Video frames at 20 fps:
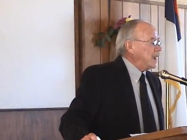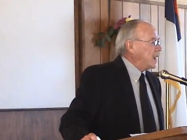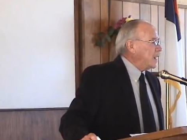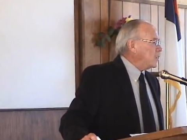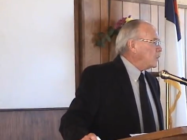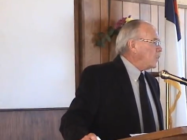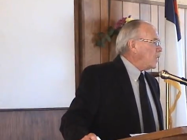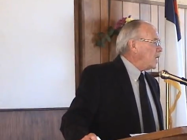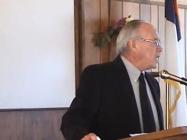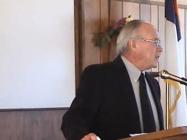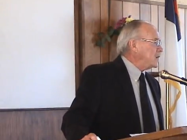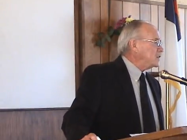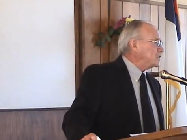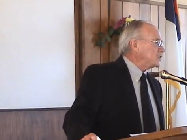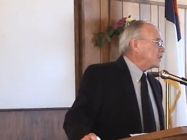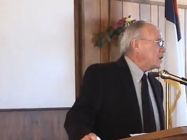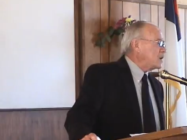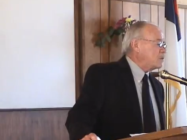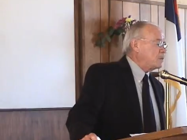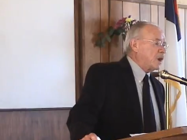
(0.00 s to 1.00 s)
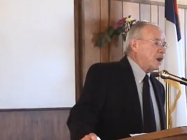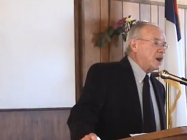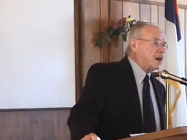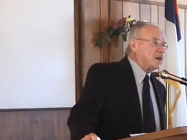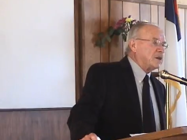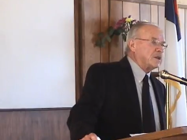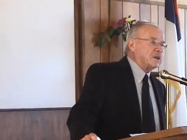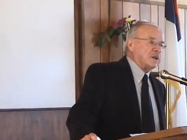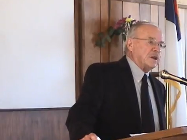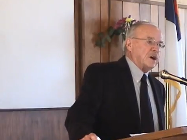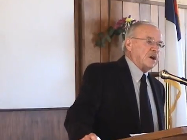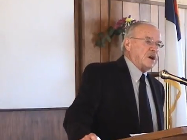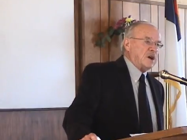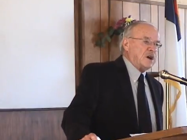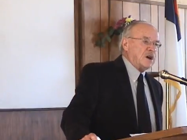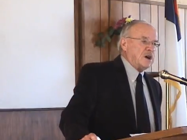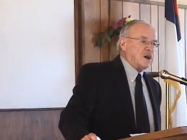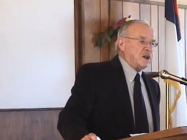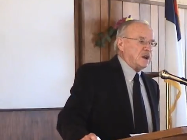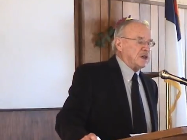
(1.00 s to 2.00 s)
And what has come out in
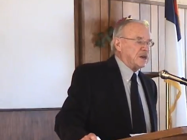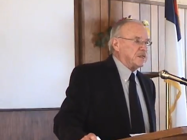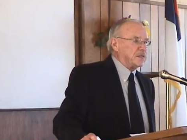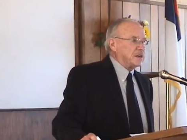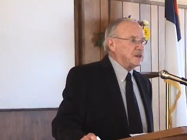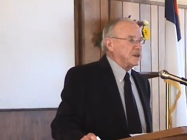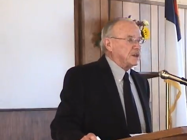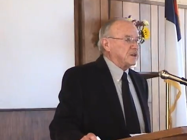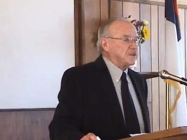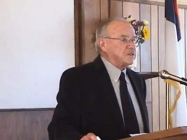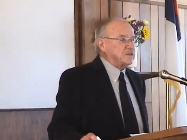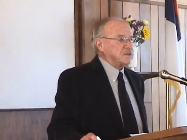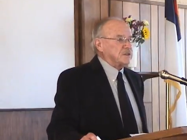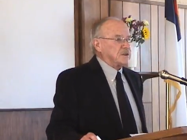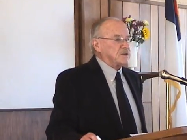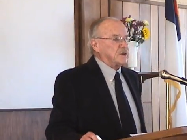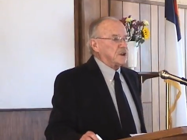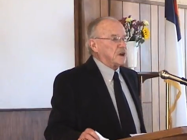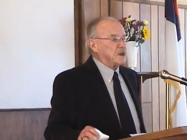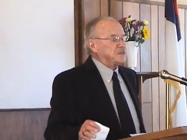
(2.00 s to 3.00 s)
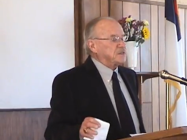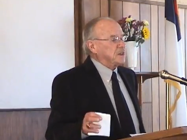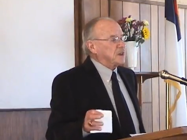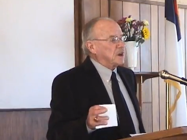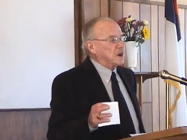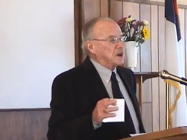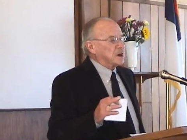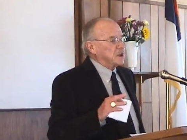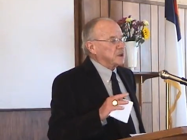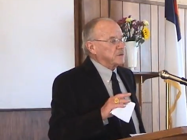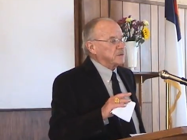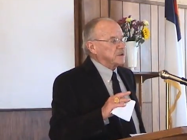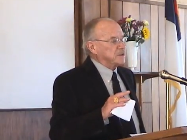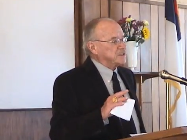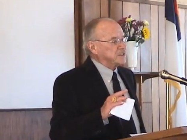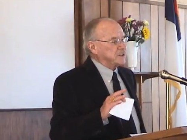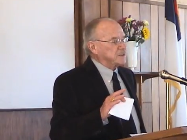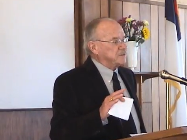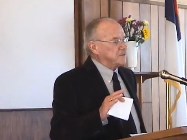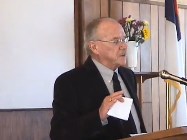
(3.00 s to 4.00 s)
all of this are not the
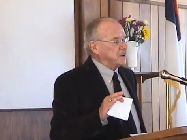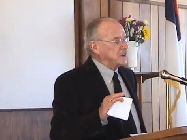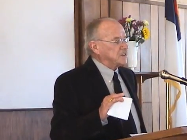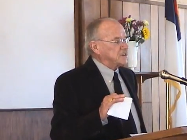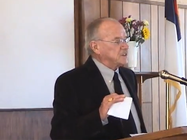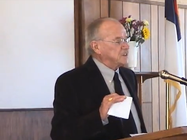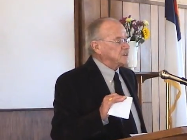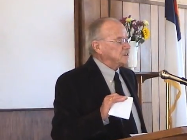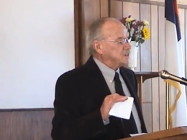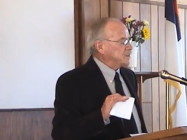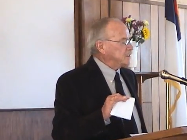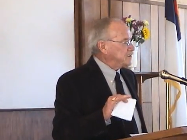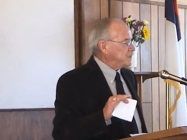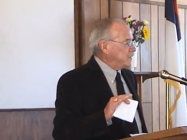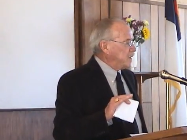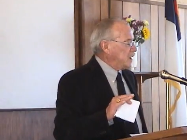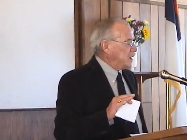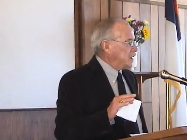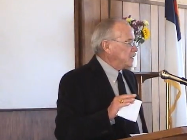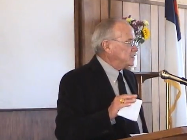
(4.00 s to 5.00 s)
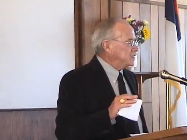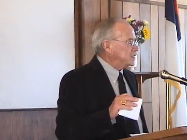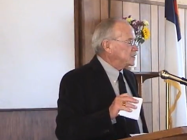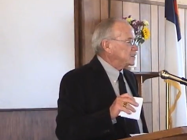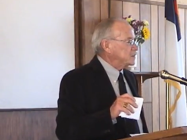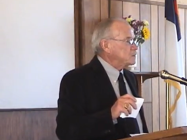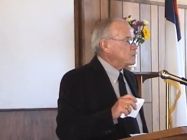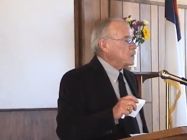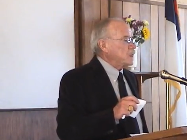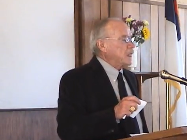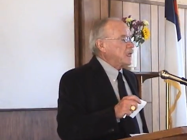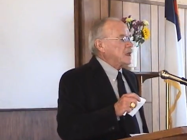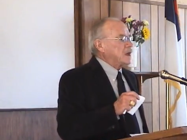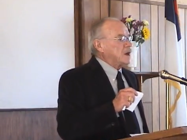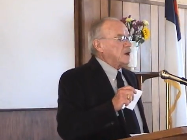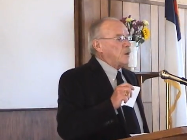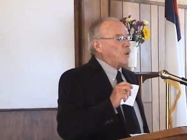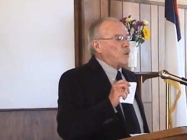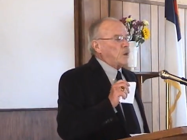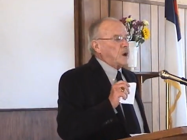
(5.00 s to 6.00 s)
arguments, the fusses, the fights.
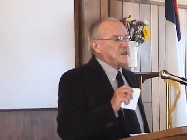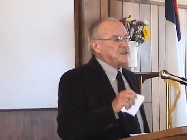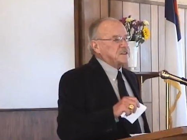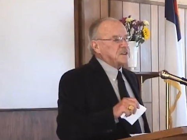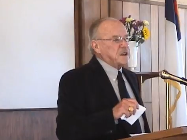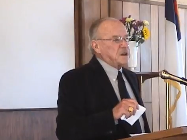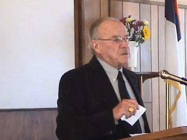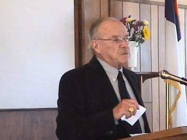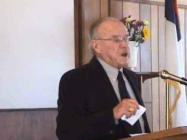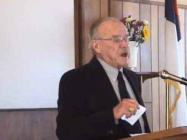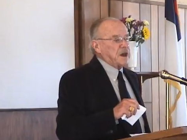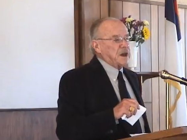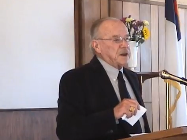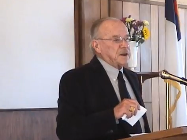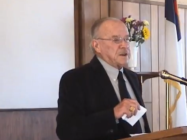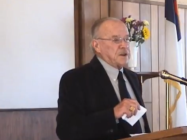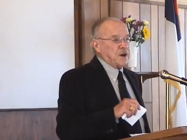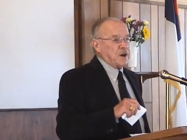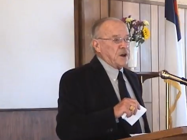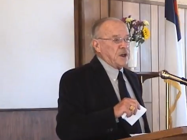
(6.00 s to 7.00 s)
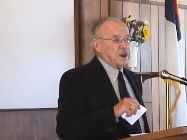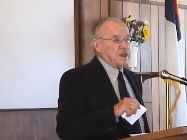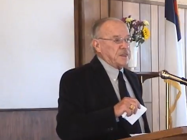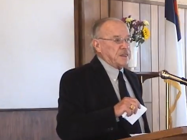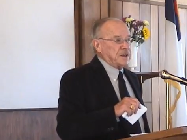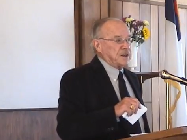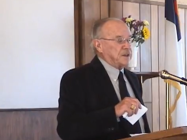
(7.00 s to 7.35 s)
What's come out in all of